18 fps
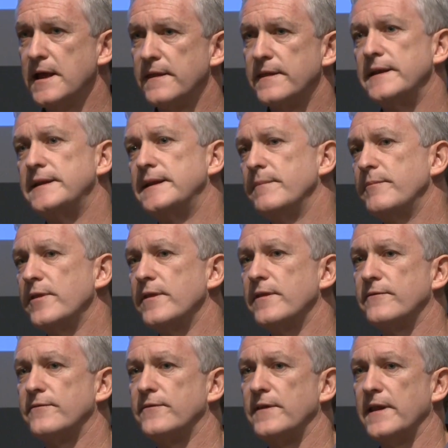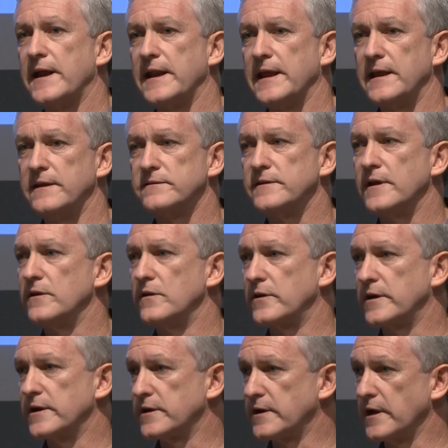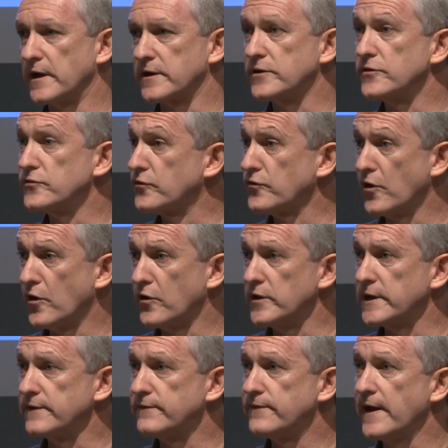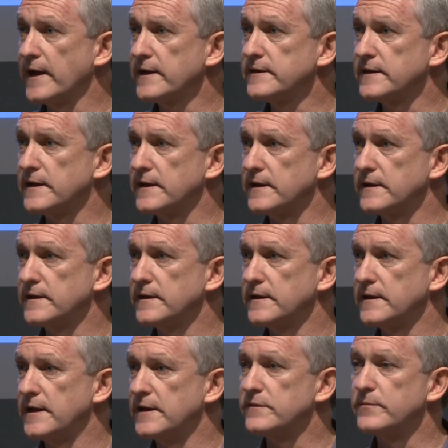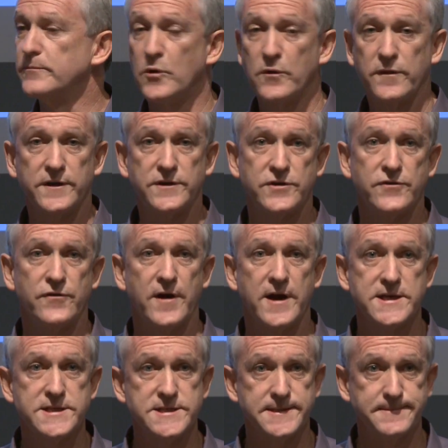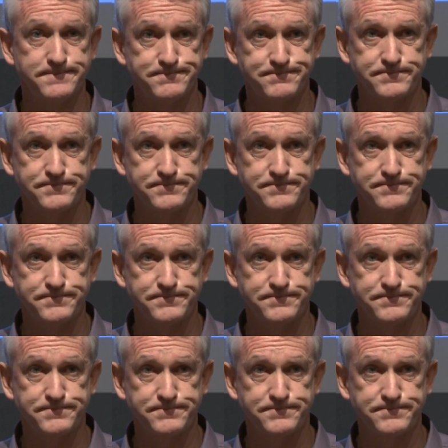the depth of the flooding is no longer a controlling factor. It's more the duration.